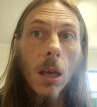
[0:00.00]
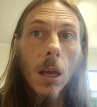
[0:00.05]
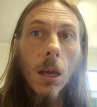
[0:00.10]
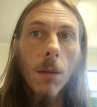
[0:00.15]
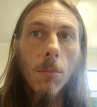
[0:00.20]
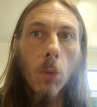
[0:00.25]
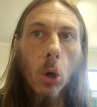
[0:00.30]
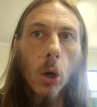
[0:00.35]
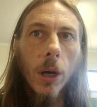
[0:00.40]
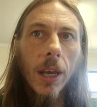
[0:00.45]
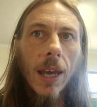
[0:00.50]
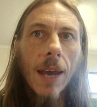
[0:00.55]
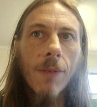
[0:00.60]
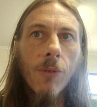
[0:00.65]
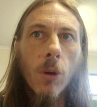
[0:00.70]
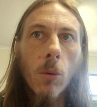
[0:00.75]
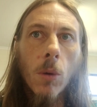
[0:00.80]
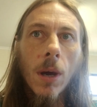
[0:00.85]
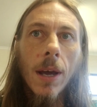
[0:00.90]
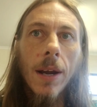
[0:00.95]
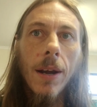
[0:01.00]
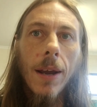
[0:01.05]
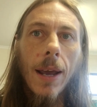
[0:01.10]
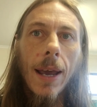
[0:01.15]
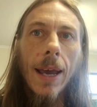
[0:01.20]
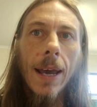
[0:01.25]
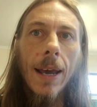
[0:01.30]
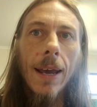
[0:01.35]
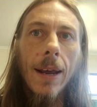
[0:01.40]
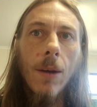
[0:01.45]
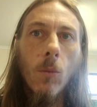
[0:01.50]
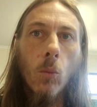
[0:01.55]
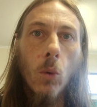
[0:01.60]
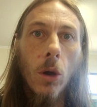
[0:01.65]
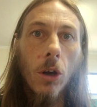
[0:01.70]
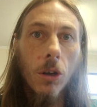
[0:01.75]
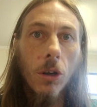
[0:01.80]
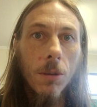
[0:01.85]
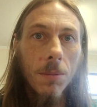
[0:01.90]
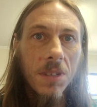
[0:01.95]
Morning everyone and
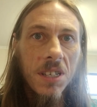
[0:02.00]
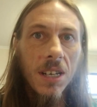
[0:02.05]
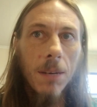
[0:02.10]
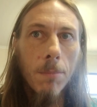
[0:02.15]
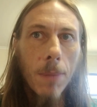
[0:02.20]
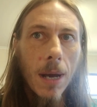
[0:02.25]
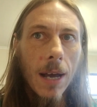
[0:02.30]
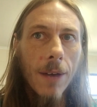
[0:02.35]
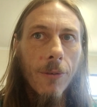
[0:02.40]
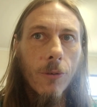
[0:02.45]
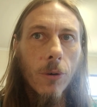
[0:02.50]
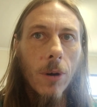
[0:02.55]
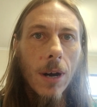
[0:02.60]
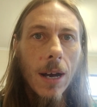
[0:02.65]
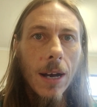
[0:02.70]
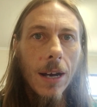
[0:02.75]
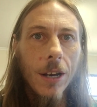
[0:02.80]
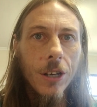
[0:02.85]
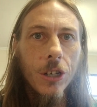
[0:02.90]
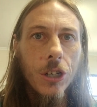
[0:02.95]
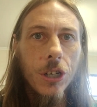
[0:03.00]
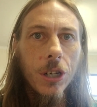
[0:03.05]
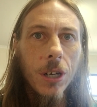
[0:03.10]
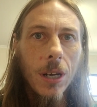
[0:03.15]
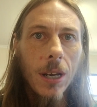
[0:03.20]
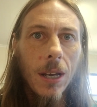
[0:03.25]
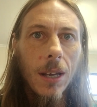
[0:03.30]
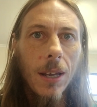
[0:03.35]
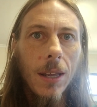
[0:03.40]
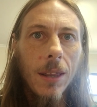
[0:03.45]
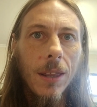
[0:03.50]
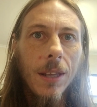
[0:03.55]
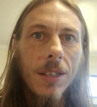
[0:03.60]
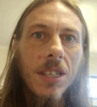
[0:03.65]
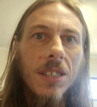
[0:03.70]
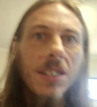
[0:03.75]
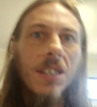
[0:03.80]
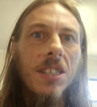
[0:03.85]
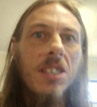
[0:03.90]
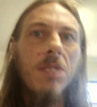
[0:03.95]
welcome to the Maf Garage. This
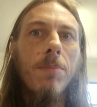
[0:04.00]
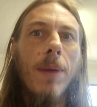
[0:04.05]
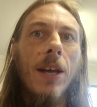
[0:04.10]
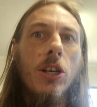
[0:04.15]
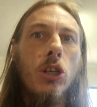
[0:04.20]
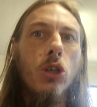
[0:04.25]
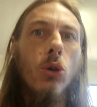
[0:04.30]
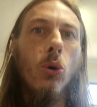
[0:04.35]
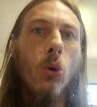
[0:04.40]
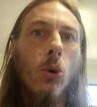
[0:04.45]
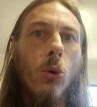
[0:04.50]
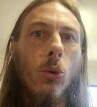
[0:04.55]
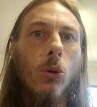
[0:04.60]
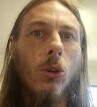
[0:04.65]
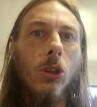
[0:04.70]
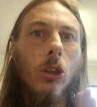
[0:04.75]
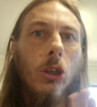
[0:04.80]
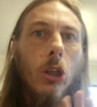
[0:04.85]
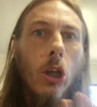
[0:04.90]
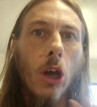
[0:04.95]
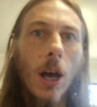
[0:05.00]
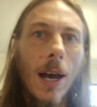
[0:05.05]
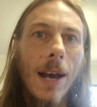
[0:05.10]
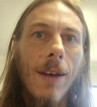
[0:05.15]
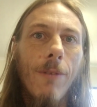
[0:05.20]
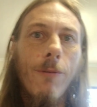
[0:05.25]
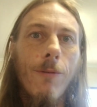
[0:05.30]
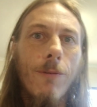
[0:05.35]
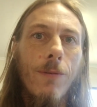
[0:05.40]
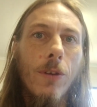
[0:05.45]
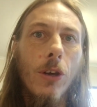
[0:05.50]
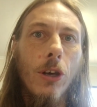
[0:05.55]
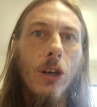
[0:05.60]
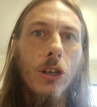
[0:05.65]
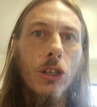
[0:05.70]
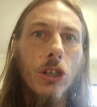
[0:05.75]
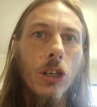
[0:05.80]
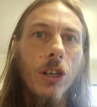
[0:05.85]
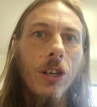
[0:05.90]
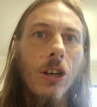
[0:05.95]
is a special live
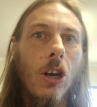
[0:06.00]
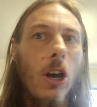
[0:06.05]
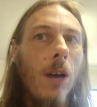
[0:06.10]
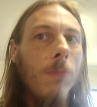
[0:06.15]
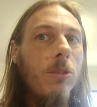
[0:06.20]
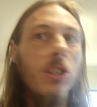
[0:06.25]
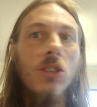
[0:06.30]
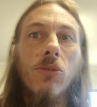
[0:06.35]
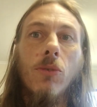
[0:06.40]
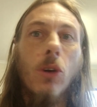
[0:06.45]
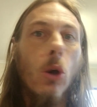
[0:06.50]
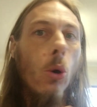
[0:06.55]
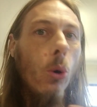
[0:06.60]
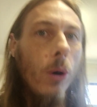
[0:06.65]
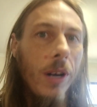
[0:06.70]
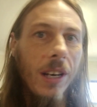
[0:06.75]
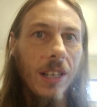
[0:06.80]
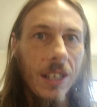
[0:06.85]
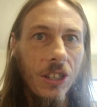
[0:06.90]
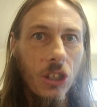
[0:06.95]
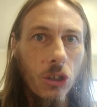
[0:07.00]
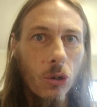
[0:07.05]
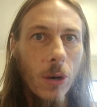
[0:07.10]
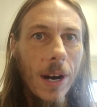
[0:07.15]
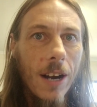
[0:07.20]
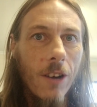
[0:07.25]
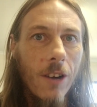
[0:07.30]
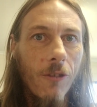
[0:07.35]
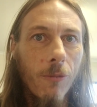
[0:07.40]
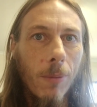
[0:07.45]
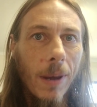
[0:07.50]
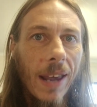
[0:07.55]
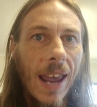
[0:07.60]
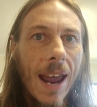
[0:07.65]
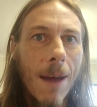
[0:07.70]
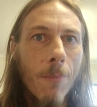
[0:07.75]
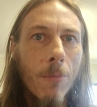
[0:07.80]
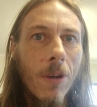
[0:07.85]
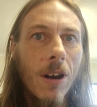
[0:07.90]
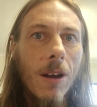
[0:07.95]
version. I'm just recording this straight off my
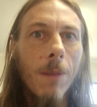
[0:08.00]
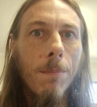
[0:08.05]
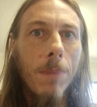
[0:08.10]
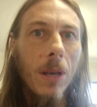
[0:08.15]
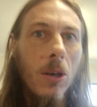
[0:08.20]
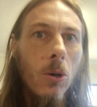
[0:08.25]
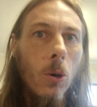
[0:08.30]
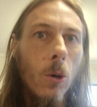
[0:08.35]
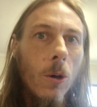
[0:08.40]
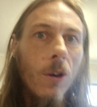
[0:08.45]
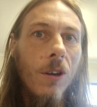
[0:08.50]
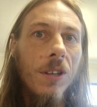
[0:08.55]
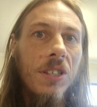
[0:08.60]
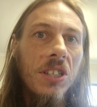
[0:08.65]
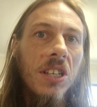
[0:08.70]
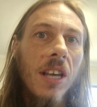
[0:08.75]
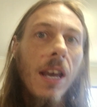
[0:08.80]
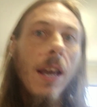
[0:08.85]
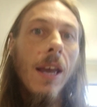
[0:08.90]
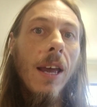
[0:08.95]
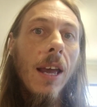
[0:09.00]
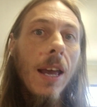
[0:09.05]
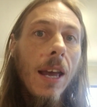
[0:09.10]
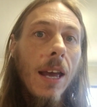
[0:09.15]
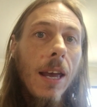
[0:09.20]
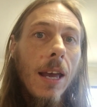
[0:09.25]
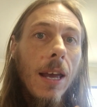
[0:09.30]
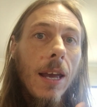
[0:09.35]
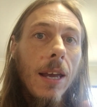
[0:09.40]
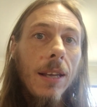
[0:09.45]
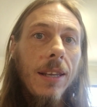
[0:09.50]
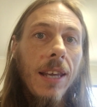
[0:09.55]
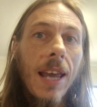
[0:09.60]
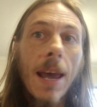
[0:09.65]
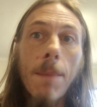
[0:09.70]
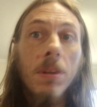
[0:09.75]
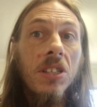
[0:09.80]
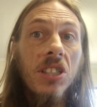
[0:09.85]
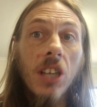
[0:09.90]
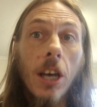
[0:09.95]
camera because the
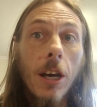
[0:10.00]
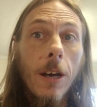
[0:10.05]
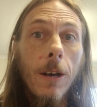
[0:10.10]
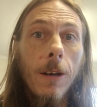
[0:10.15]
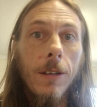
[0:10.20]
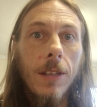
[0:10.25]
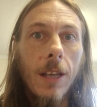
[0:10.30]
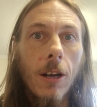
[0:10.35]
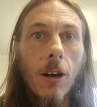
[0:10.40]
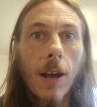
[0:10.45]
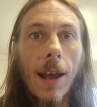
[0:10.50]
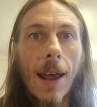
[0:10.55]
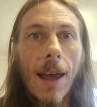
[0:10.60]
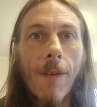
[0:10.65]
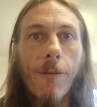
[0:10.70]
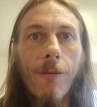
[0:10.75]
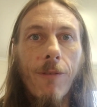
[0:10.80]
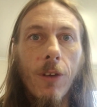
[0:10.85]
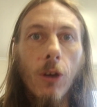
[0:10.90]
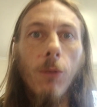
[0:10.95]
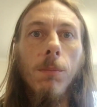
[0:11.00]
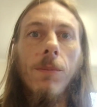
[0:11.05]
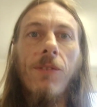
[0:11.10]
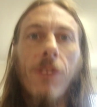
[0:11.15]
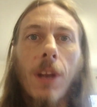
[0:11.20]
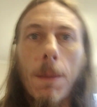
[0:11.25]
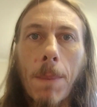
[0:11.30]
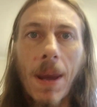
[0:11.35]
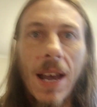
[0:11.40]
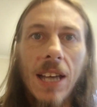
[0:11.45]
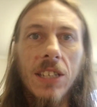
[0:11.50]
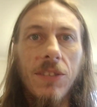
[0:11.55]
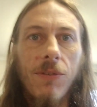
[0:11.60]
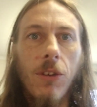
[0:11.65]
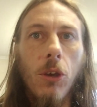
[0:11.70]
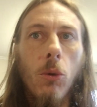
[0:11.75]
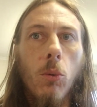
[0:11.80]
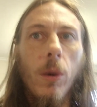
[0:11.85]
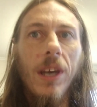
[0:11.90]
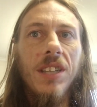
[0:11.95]
episode that I have filmed for the past
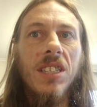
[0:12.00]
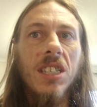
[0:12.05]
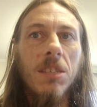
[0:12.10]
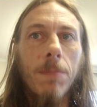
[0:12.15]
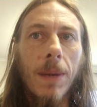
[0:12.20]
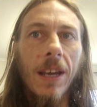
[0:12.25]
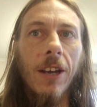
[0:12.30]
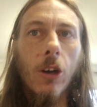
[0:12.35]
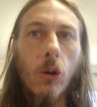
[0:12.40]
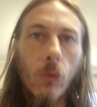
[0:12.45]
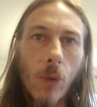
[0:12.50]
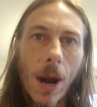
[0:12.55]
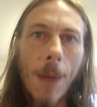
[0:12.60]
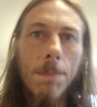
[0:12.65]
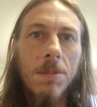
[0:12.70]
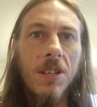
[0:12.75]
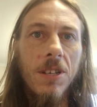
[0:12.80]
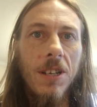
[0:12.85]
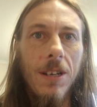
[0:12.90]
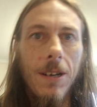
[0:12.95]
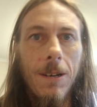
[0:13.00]
few weeks has been corrupted.